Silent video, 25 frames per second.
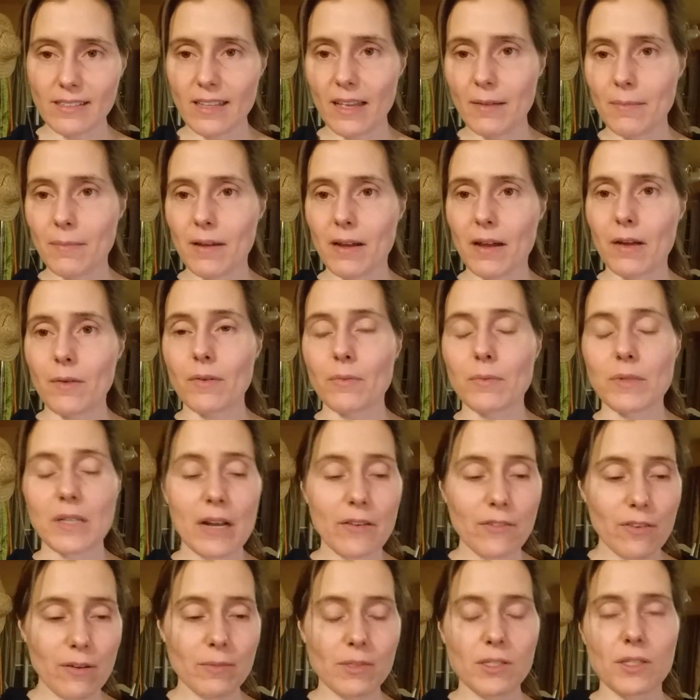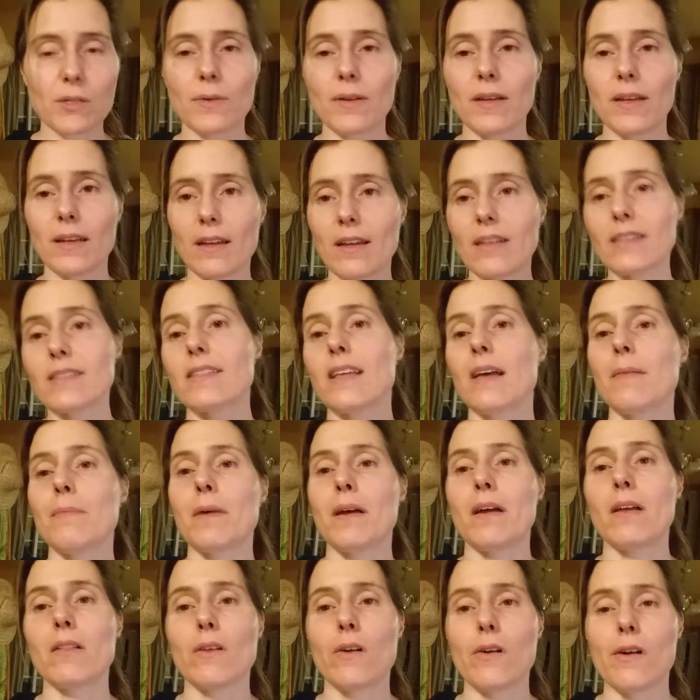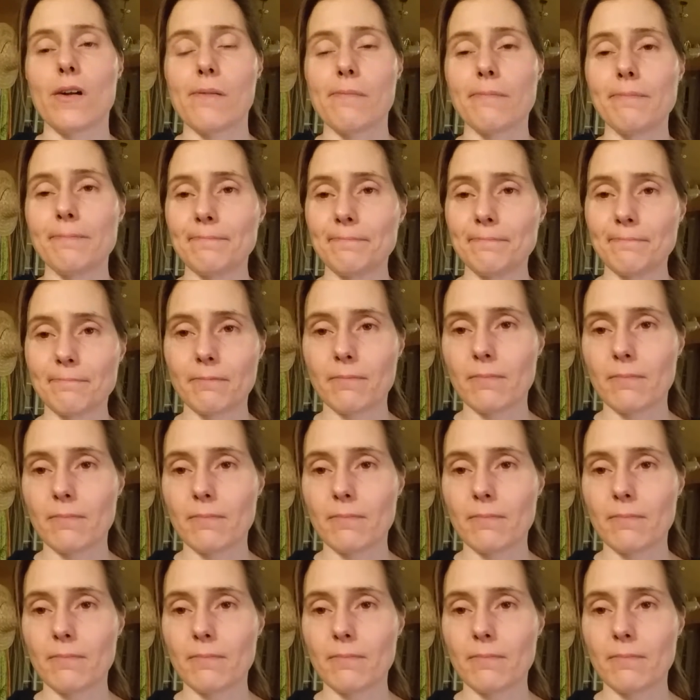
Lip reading: set whatever I'm doing, I set my alarm